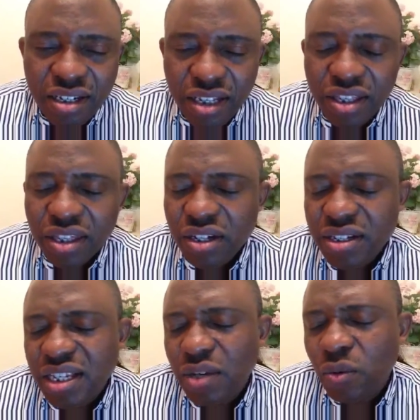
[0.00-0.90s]
The
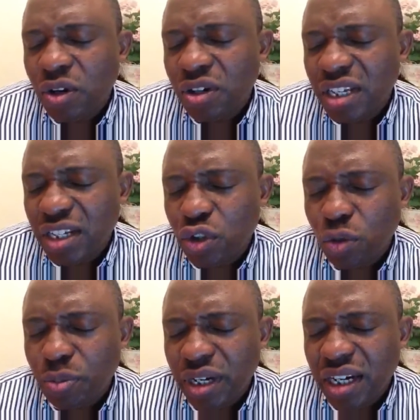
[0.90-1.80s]
Thursday one, there are
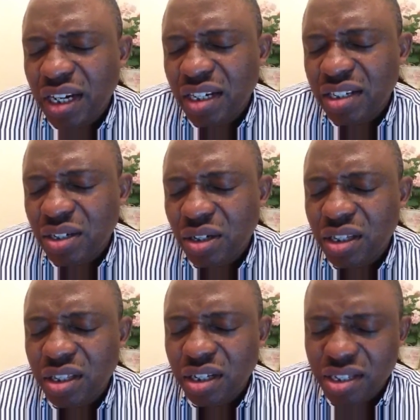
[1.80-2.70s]
two prayers. On
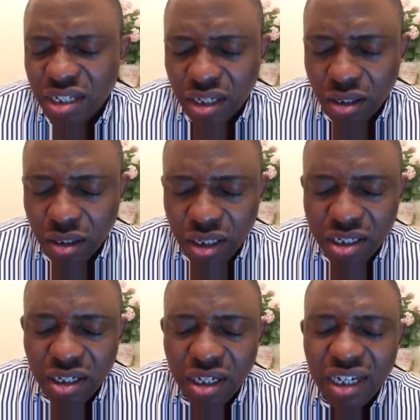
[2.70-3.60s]
Thursday,
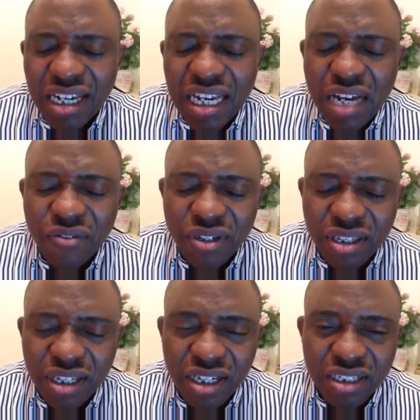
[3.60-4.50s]
there's an
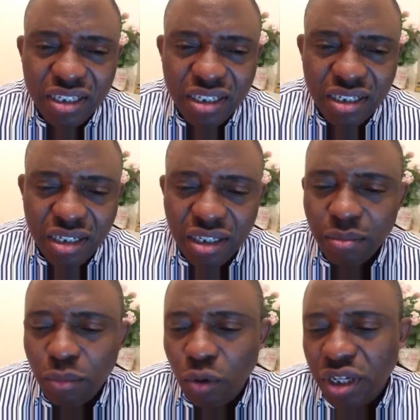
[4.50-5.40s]
11:30 in the
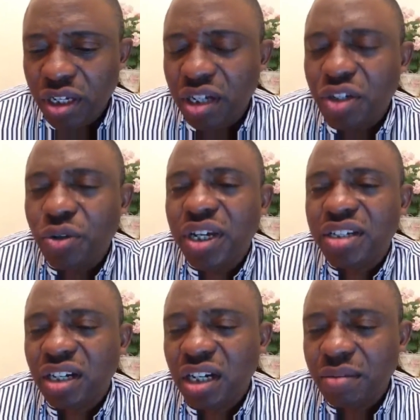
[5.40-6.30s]
morning, a UK
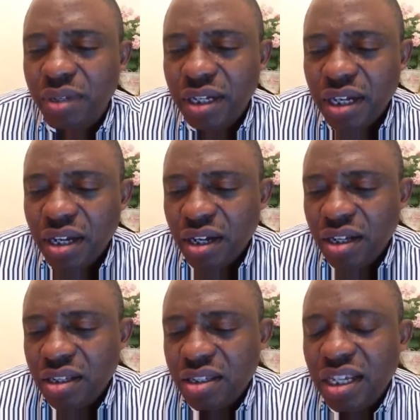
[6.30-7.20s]
time.
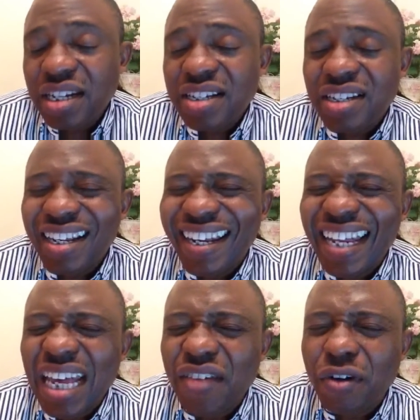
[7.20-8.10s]
Then there's an
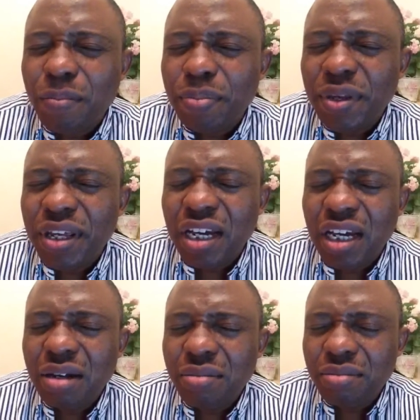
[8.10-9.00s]
11
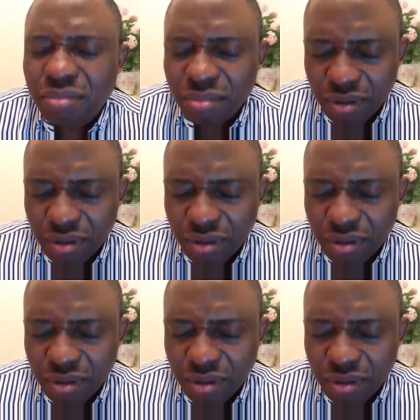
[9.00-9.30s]
p.m.